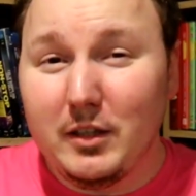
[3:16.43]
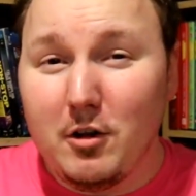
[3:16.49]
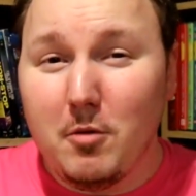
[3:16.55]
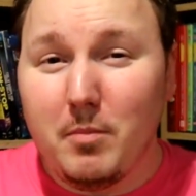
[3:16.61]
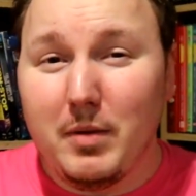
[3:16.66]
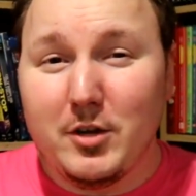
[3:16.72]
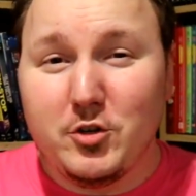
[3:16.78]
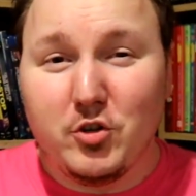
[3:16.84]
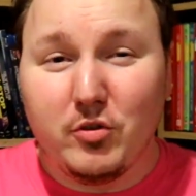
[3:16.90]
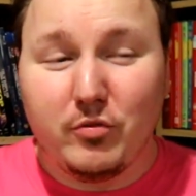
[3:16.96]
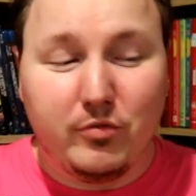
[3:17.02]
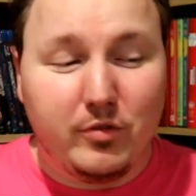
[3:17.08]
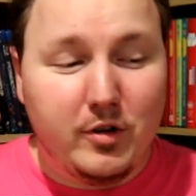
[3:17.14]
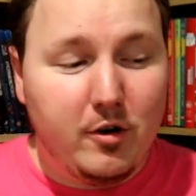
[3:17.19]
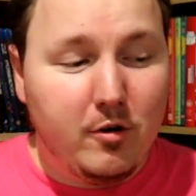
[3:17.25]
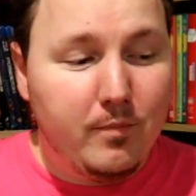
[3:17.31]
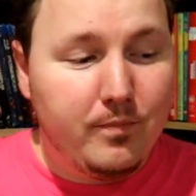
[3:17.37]
low-budget
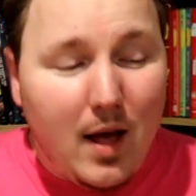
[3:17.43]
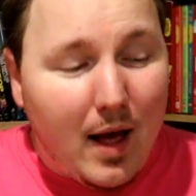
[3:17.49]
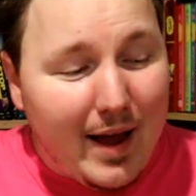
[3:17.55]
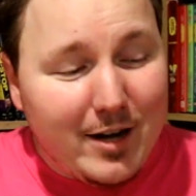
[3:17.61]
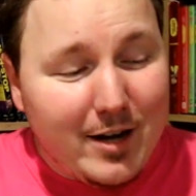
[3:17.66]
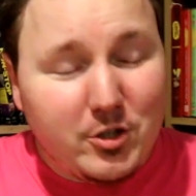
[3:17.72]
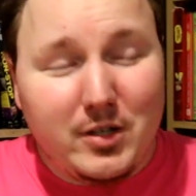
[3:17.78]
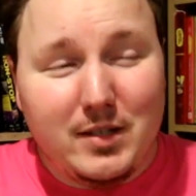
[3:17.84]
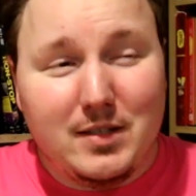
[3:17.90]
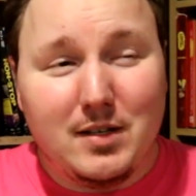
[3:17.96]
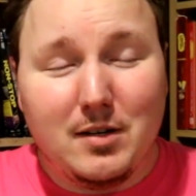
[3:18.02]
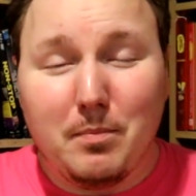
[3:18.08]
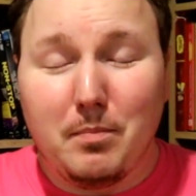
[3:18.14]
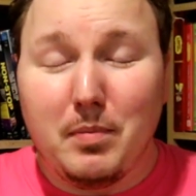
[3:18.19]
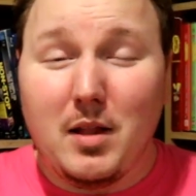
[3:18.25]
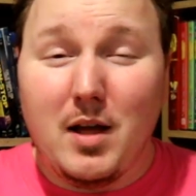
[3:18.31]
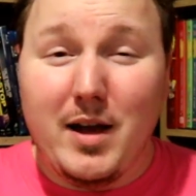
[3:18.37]
film. I actually did a
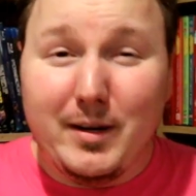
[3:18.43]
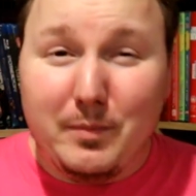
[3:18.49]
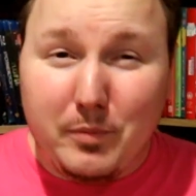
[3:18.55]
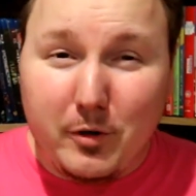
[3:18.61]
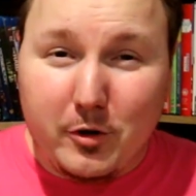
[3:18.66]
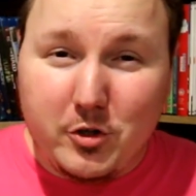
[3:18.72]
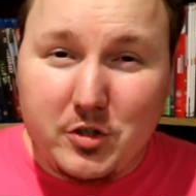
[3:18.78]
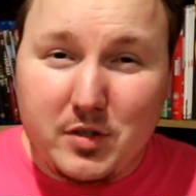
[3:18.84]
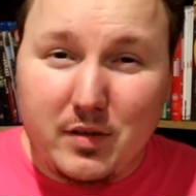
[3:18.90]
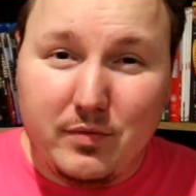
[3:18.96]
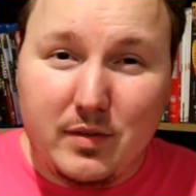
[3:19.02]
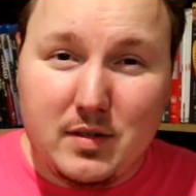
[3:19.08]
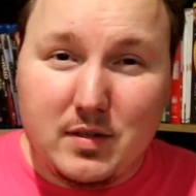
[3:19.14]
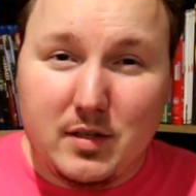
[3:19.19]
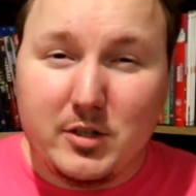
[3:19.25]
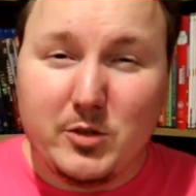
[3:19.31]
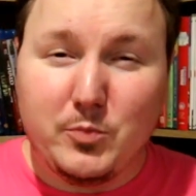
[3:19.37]
blind purchase of
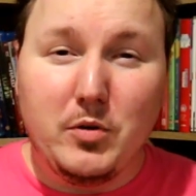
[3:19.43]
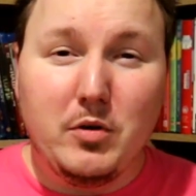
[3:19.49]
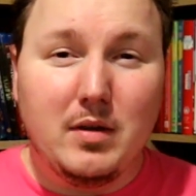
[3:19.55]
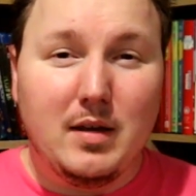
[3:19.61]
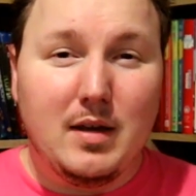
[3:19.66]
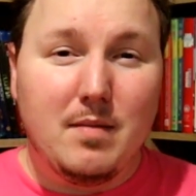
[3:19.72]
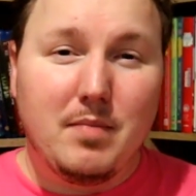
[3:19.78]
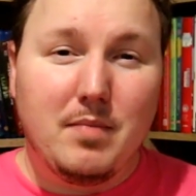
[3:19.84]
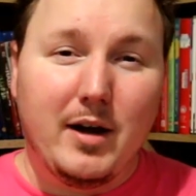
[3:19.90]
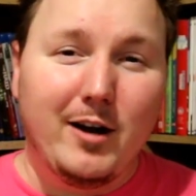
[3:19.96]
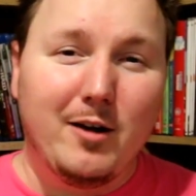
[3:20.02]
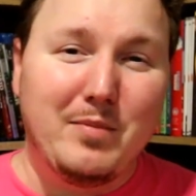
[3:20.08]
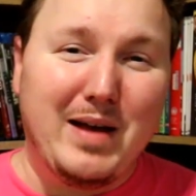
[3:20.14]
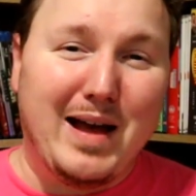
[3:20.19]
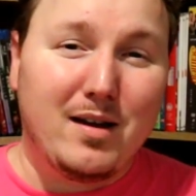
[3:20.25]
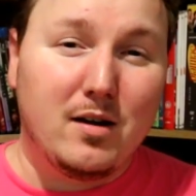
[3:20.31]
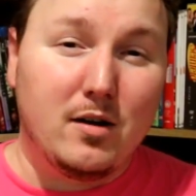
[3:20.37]
this at Spooky Empire
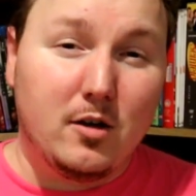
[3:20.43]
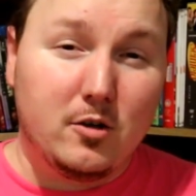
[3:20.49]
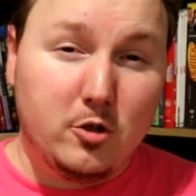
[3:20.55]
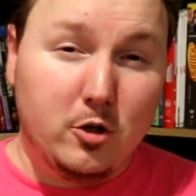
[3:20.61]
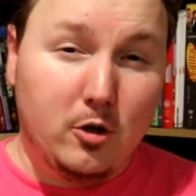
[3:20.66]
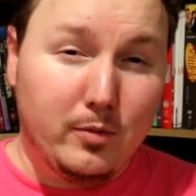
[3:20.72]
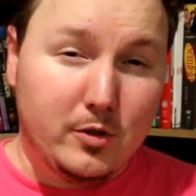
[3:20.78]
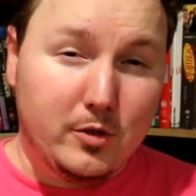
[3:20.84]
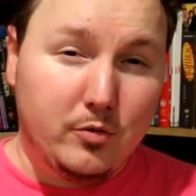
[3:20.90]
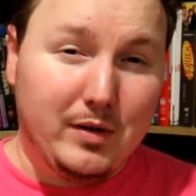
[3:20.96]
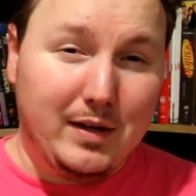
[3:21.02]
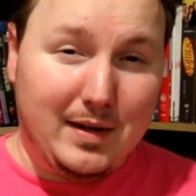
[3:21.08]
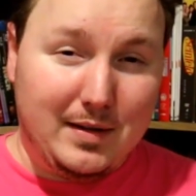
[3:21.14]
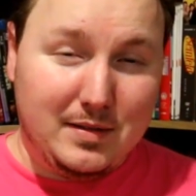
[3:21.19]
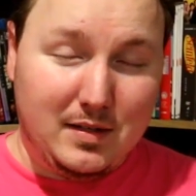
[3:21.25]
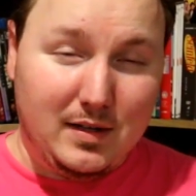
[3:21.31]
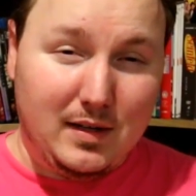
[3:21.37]
back in October
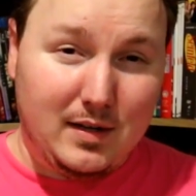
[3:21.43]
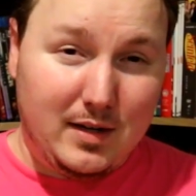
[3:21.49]
2018.